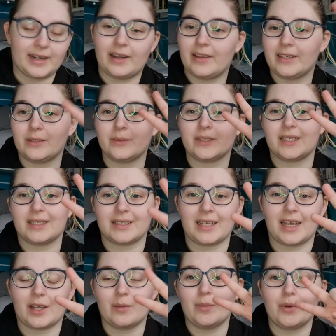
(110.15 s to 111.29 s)
Now this was the
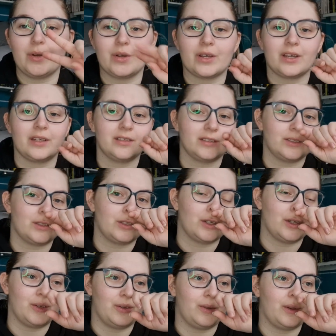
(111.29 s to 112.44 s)
second book
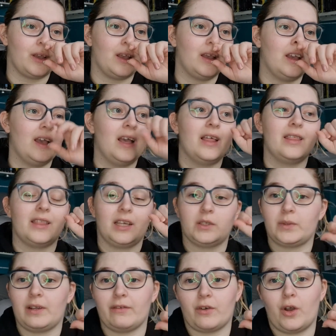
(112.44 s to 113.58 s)
to Things
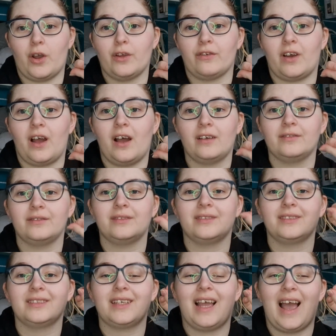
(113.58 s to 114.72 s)
We Never Got Over,
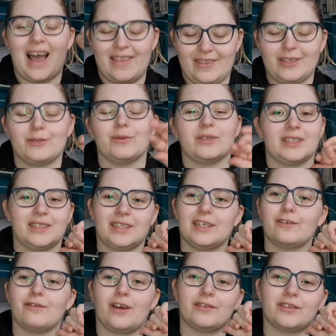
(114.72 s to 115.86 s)
and this was indeed
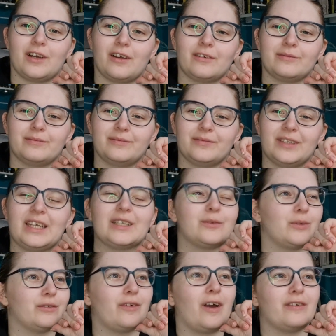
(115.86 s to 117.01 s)
a 5-star. This
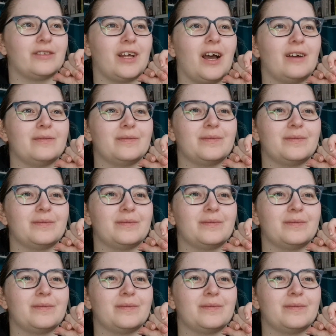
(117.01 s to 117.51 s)
was 5-star.